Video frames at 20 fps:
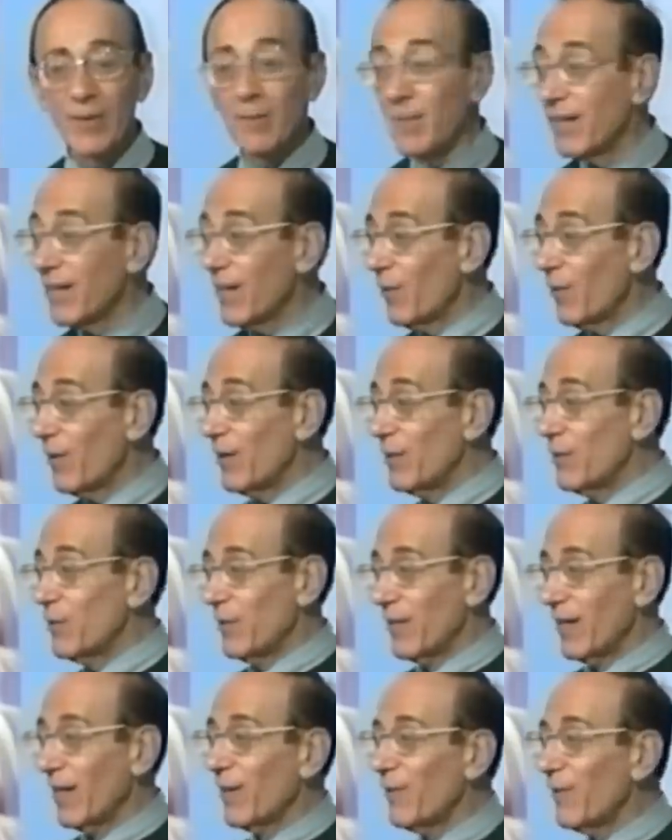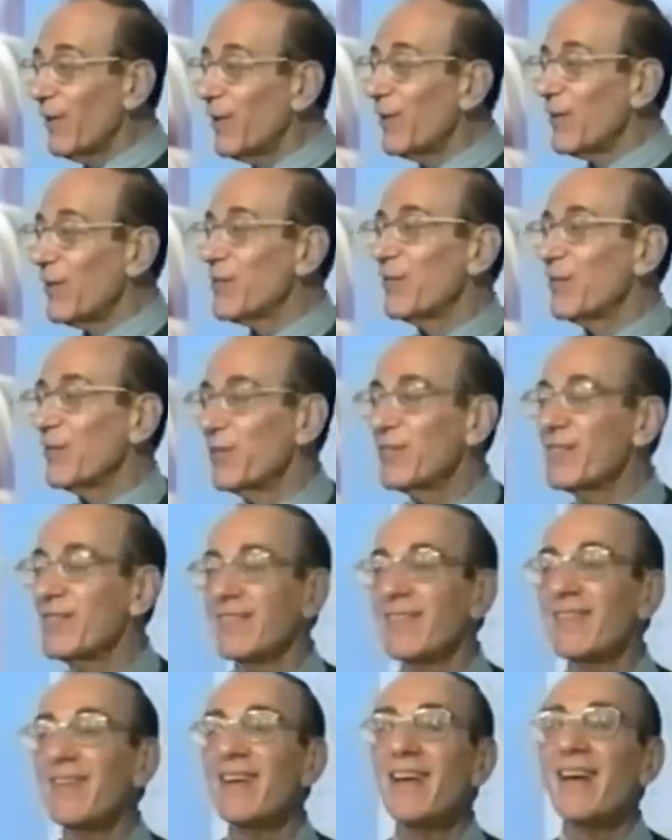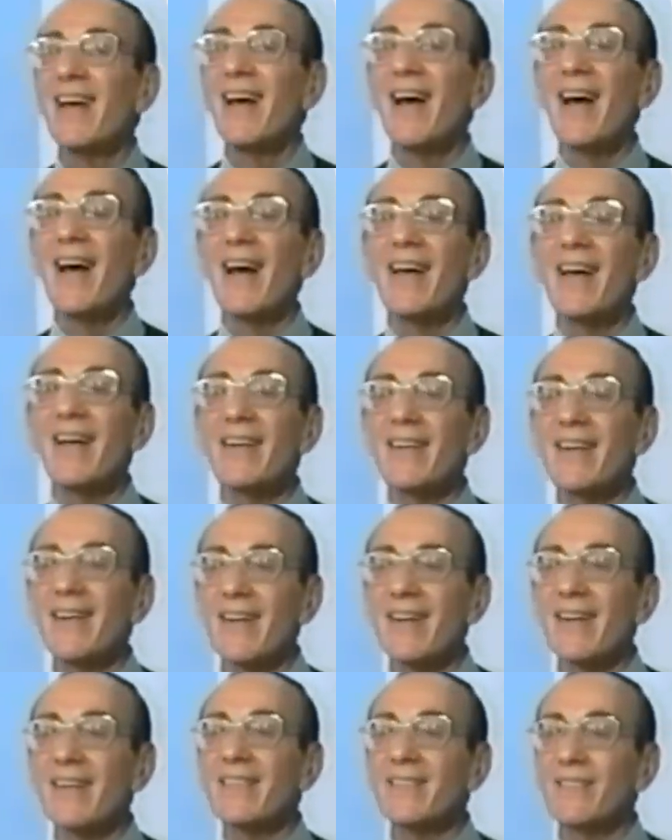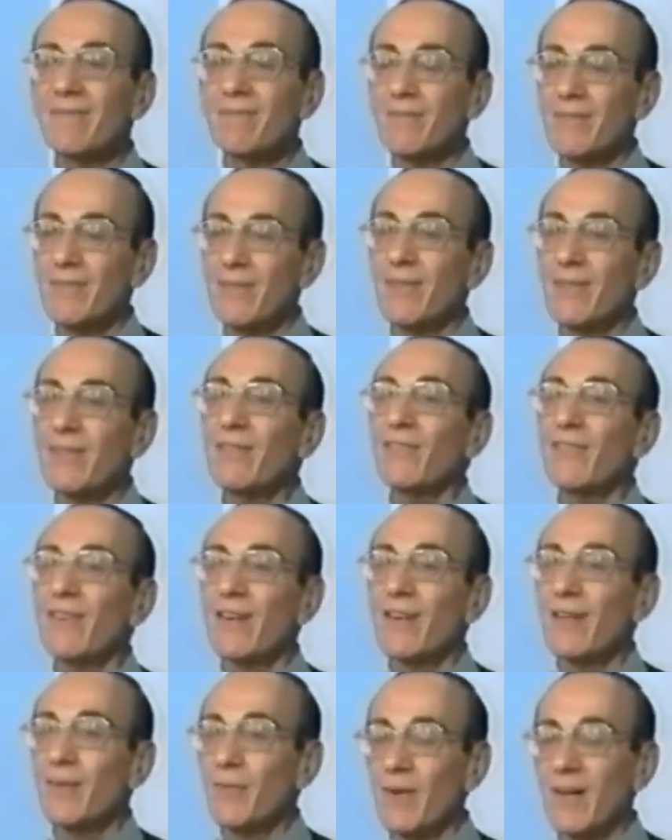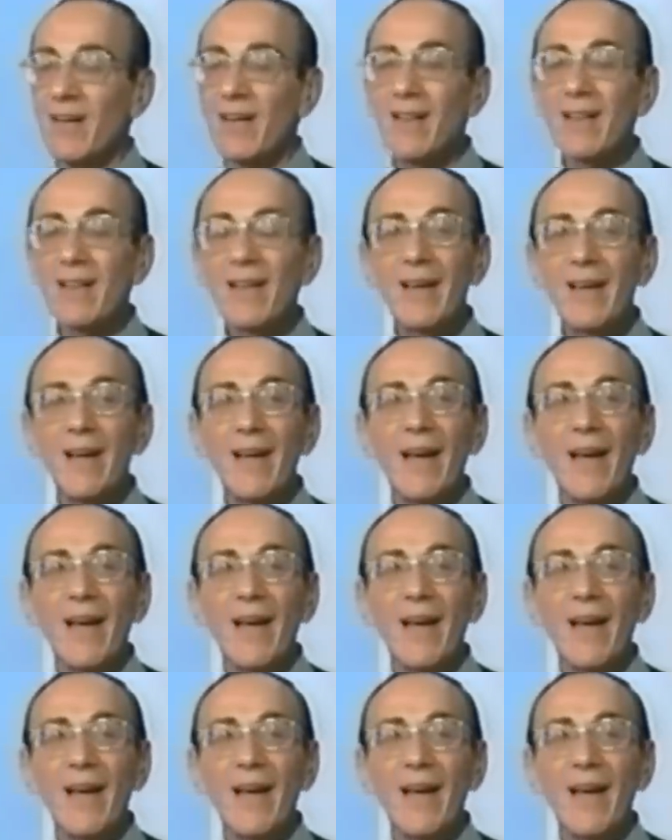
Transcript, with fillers: we've been going doing our rehearsals and and uh, doing fairly well.